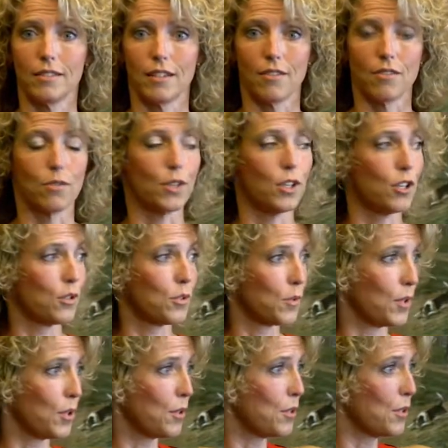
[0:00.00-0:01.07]
Everyone knows
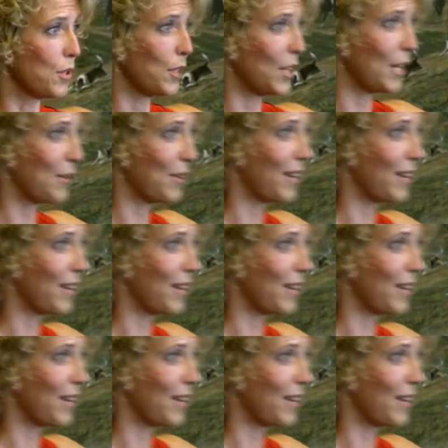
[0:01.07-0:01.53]
what those look like,